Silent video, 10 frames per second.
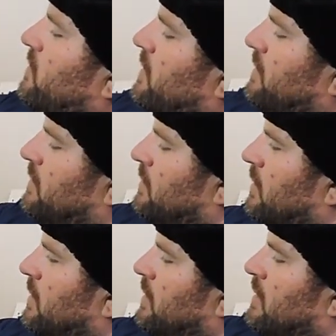on
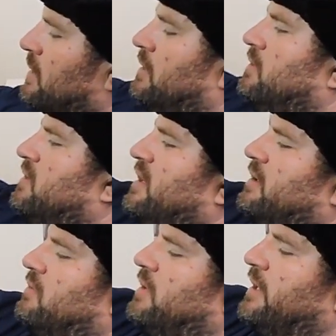here, you got
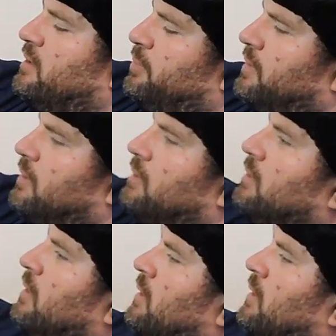your Rider Pro,